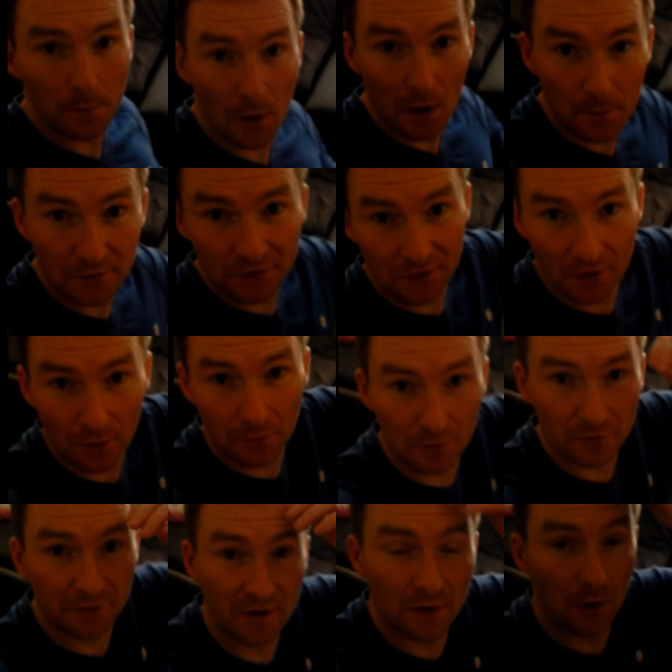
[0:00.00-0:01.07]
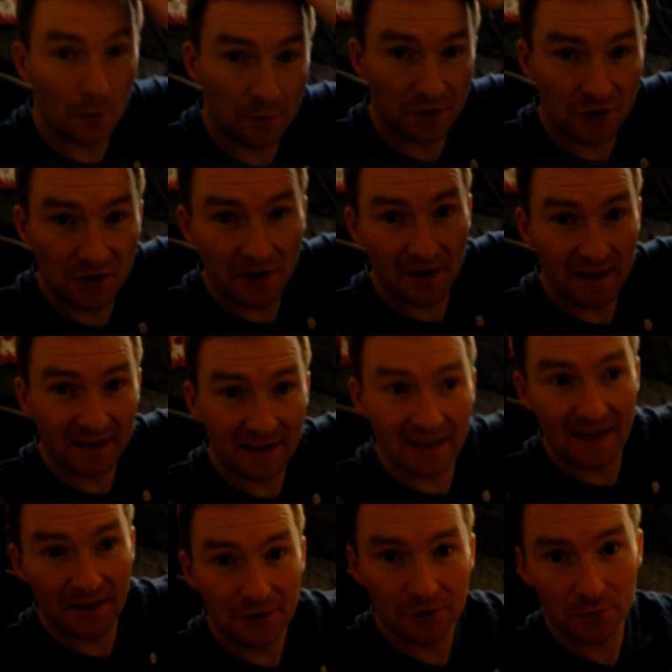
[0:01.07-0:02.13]
of the purposes of the vlog was to share any
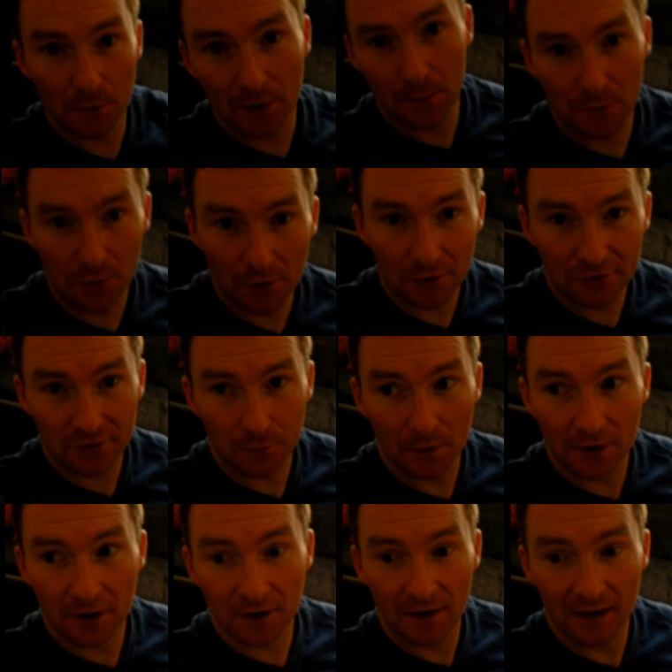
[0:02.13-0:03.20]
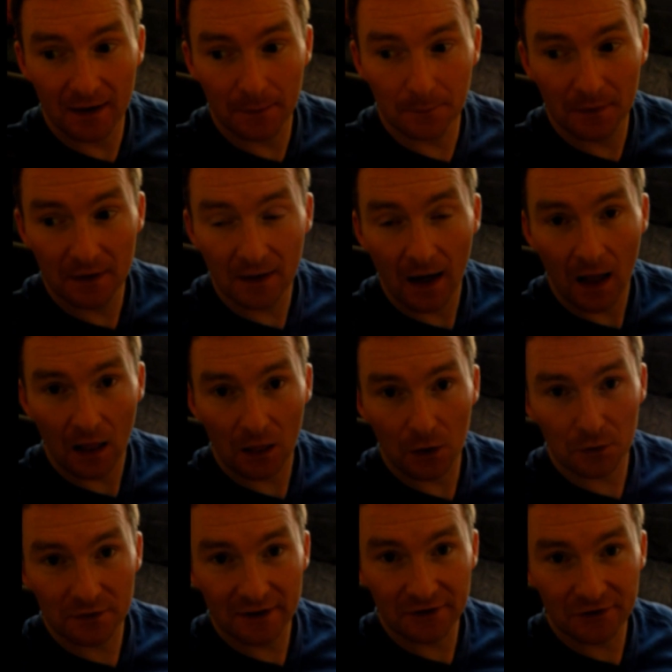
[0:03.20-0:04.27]
kind of issues we come across with um,
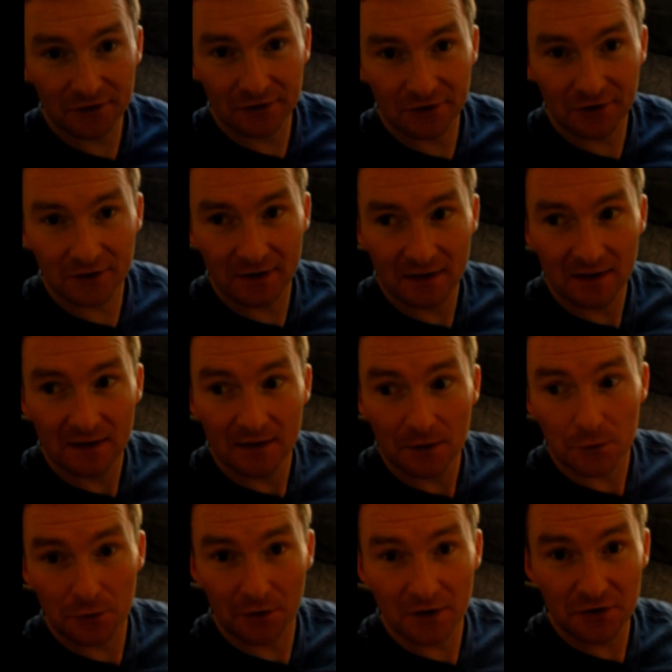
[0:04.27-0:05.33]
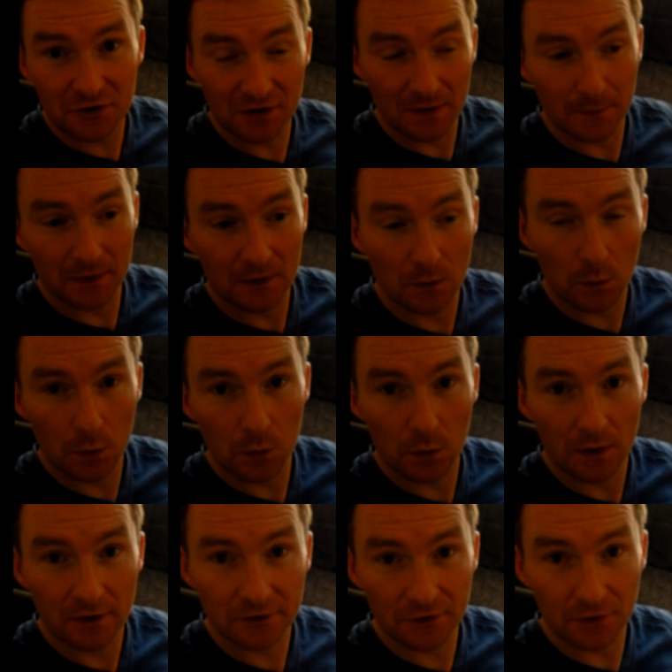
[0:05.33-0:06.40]
long distance relationship.
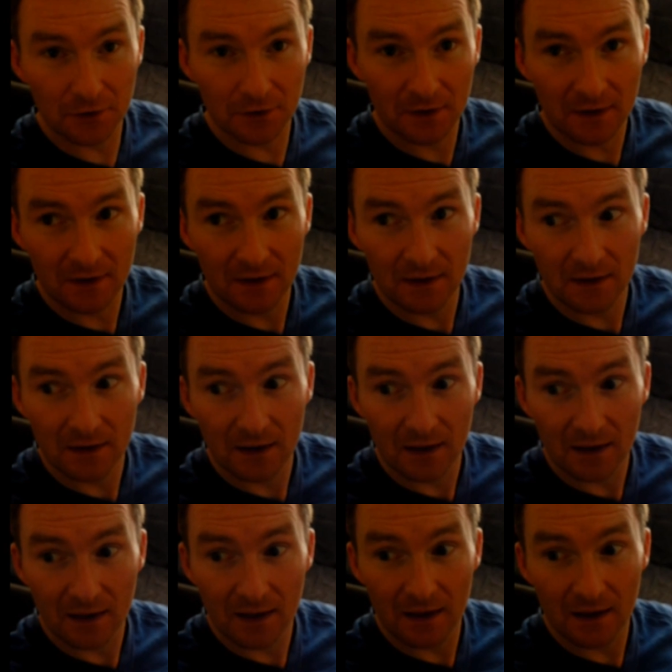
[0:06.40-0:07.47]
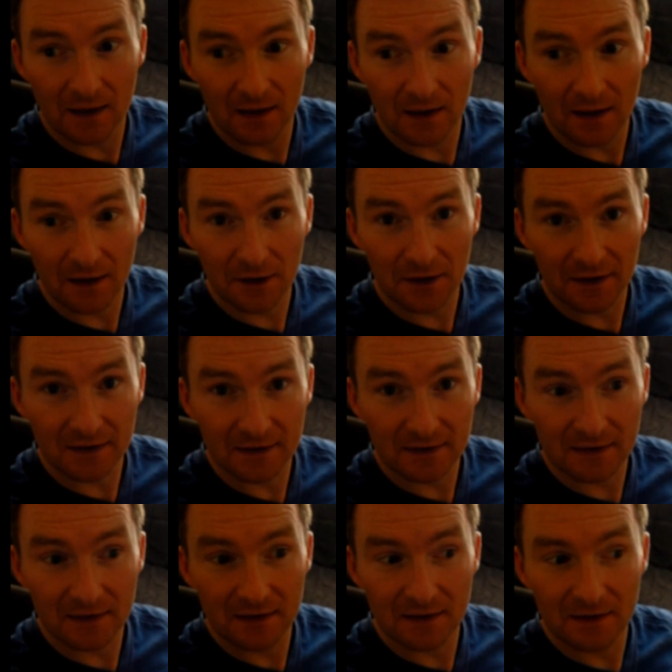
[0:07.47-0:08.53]
So I think
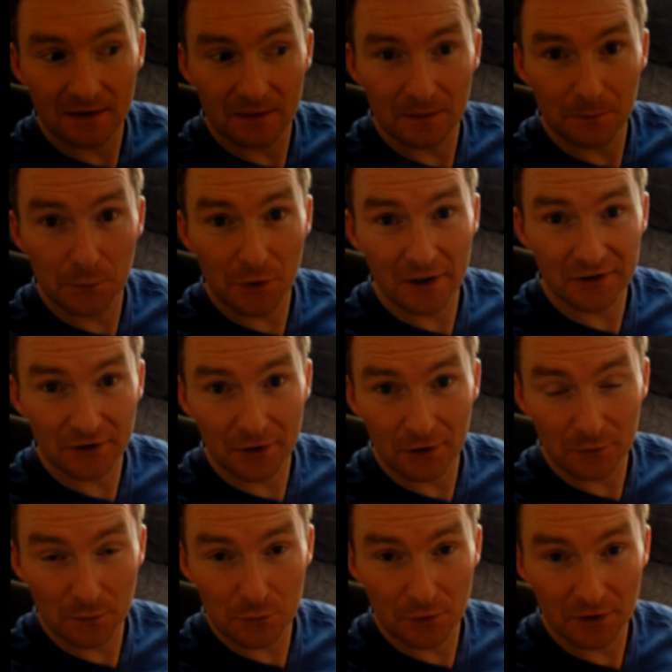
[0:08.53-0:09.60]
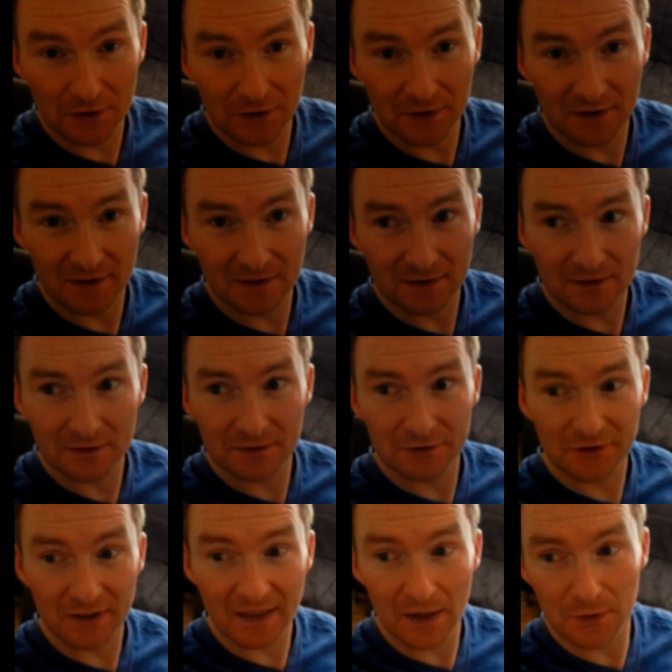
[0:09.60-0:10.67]
Brazzy Girl's been really good at
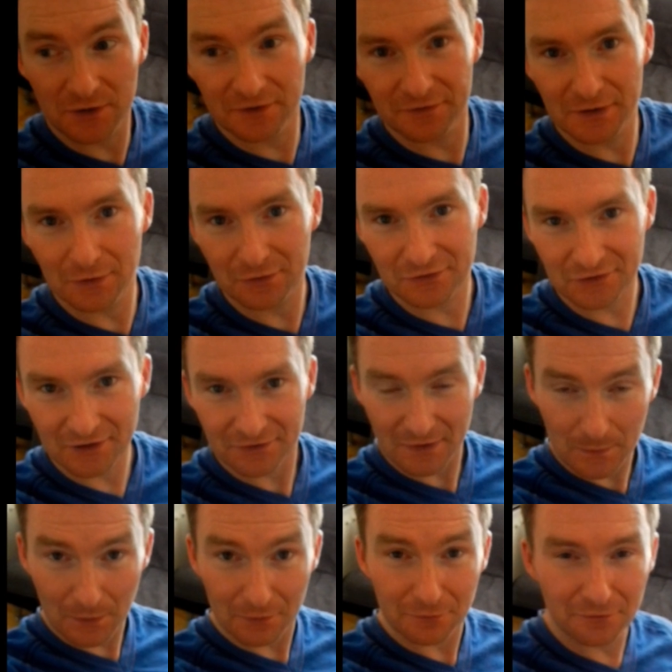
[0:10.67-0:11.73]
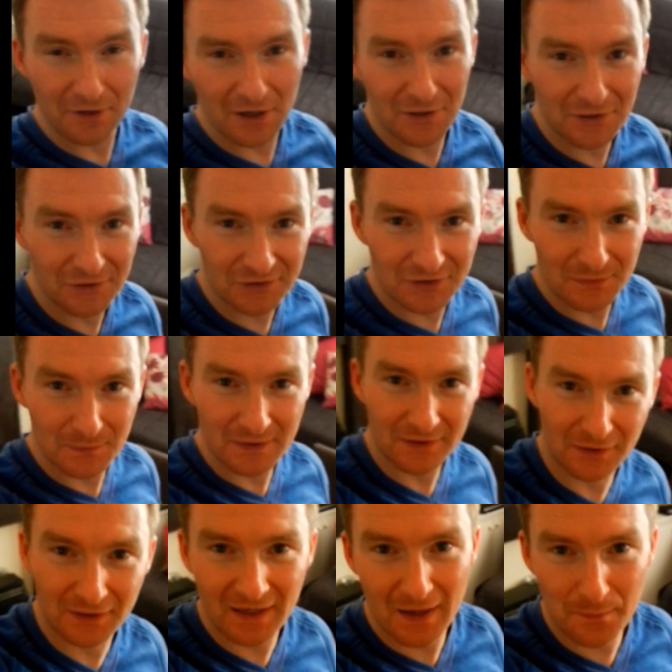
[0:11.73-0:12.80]
seeing how she feels and stuff. I'm not very used to
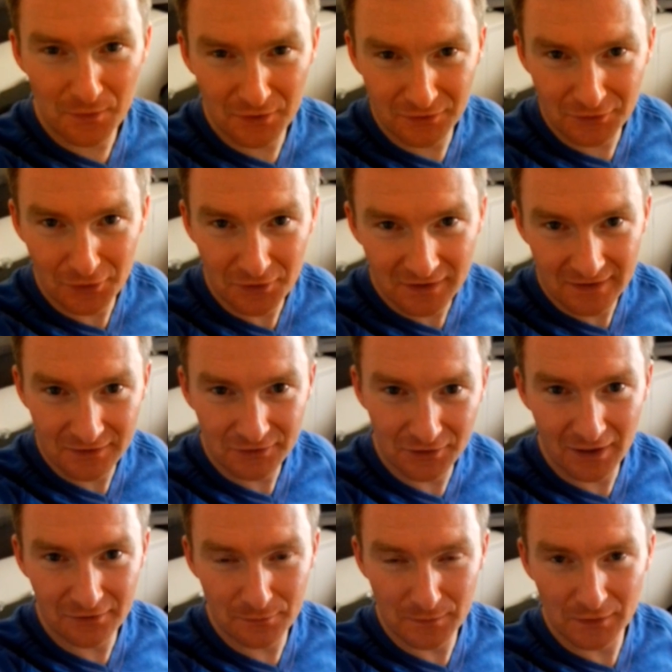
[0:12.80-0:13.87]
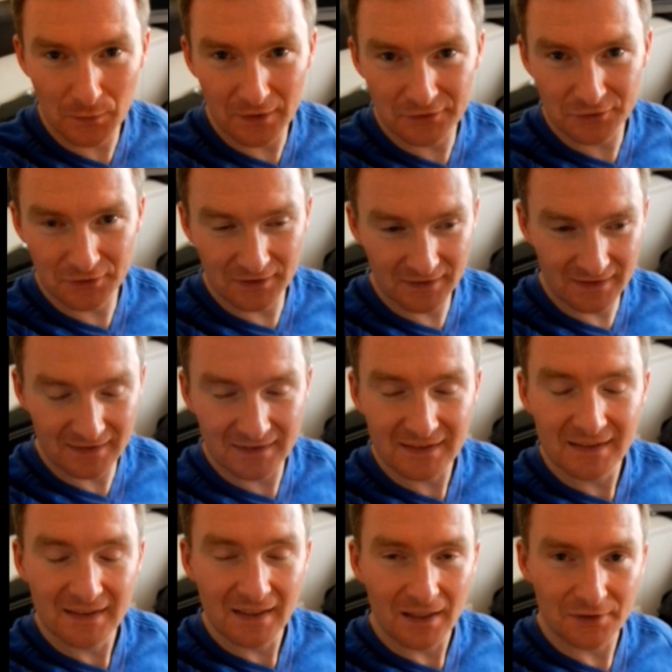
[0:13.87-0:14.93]
being on camera and talking, so I haven't been quite so good at it.
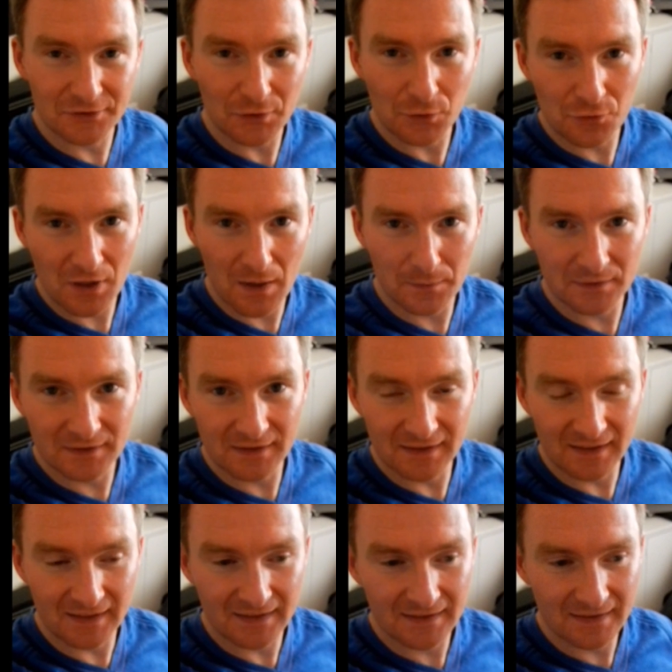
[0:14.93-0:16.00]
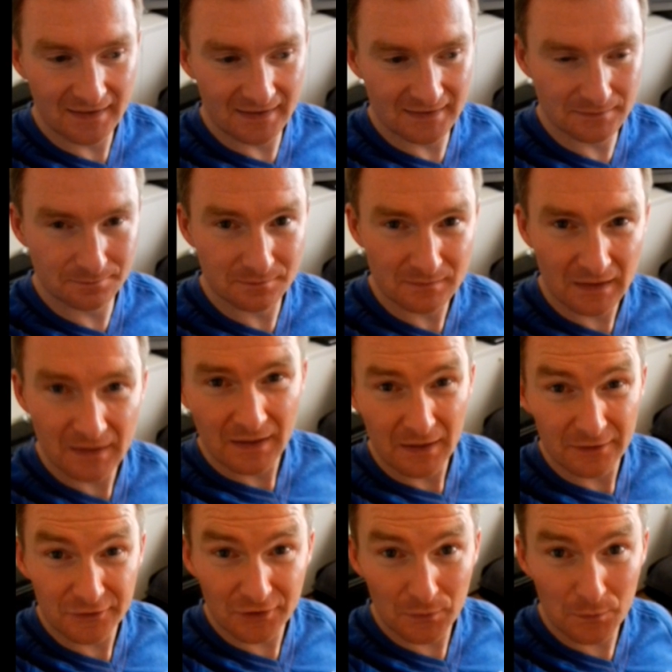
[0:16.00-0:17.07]
I was out Cramond today, um,
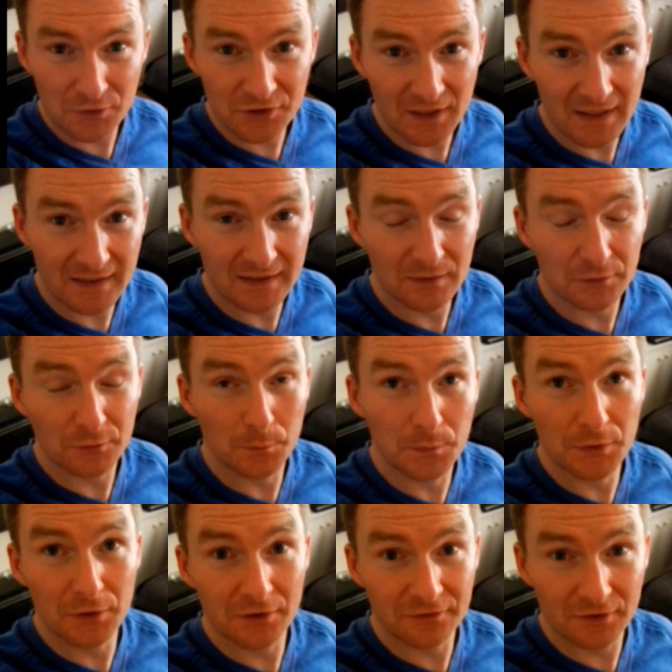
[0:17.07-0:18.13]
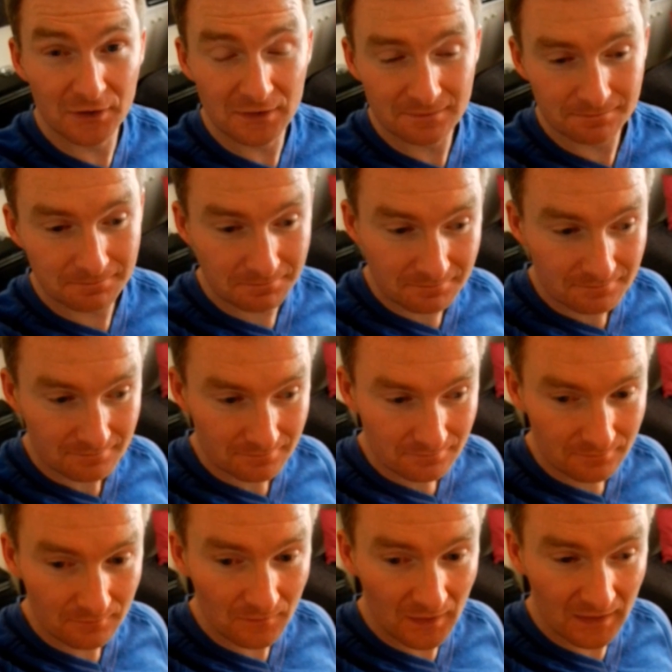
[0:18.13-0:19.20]
sun was shining, it's beautiful.
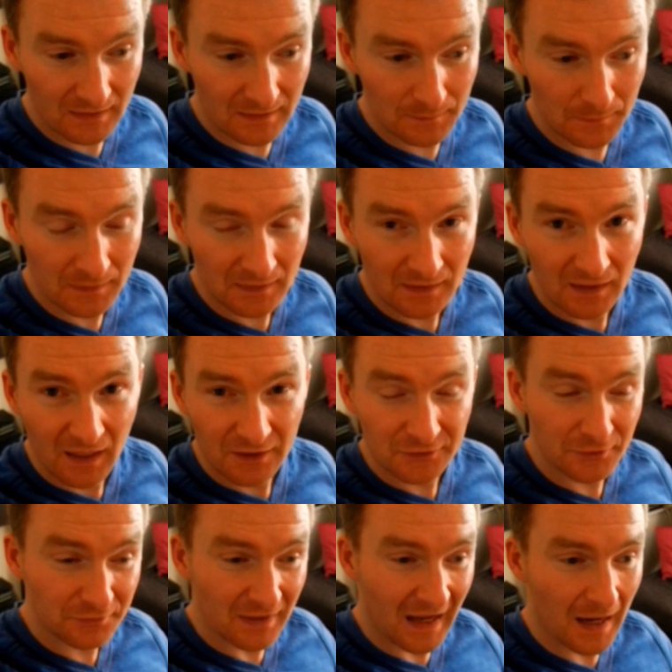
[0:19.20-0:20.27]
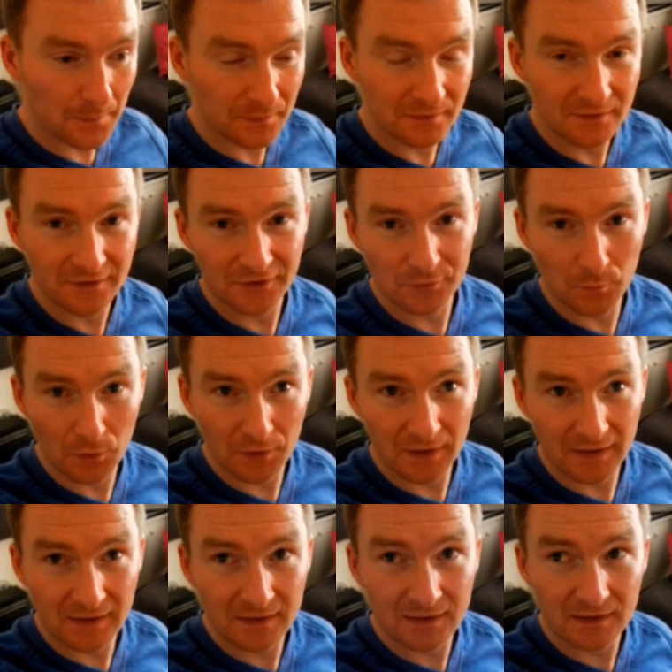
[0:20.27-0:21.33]
Um, something happened this
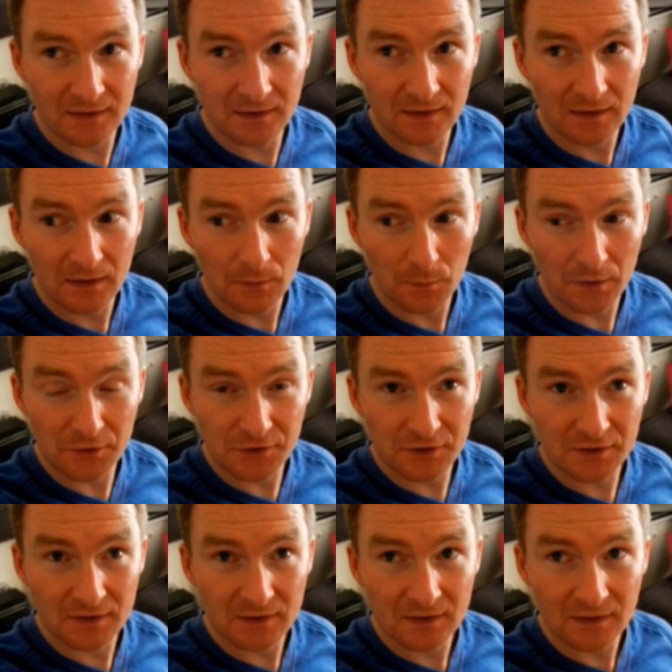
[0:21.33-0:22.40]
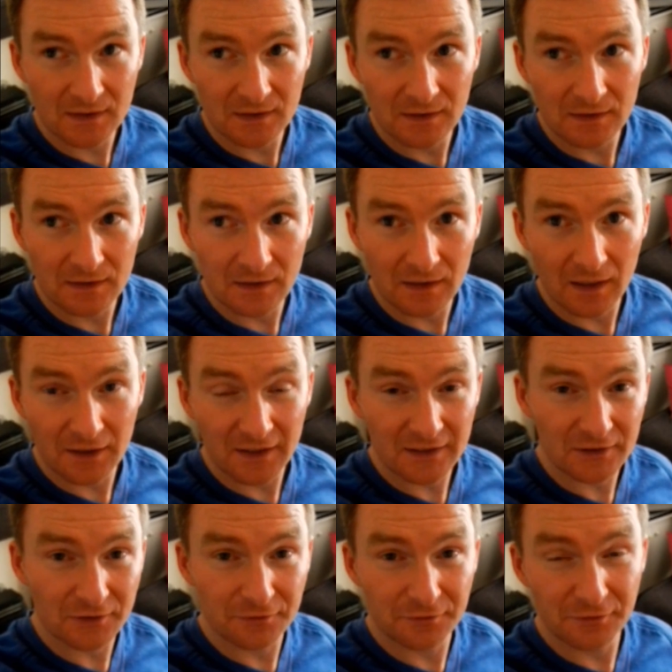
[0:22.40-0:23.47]
morning which I
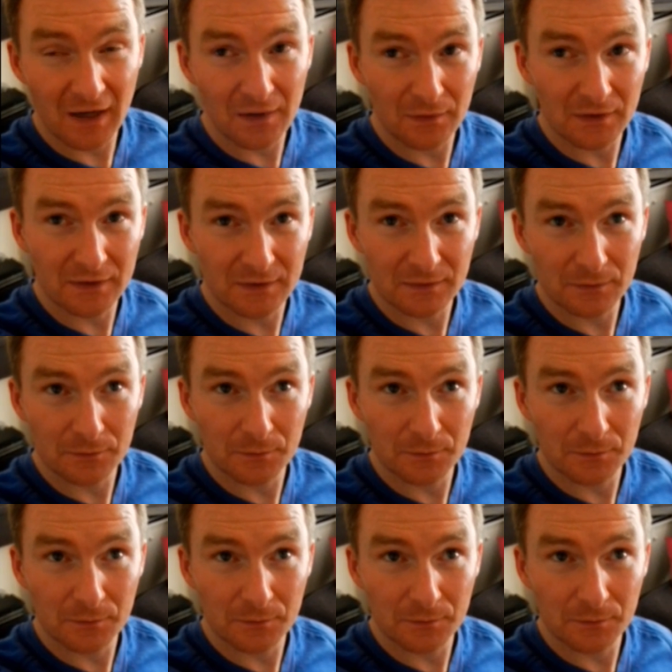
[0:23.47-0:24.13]
think is a valid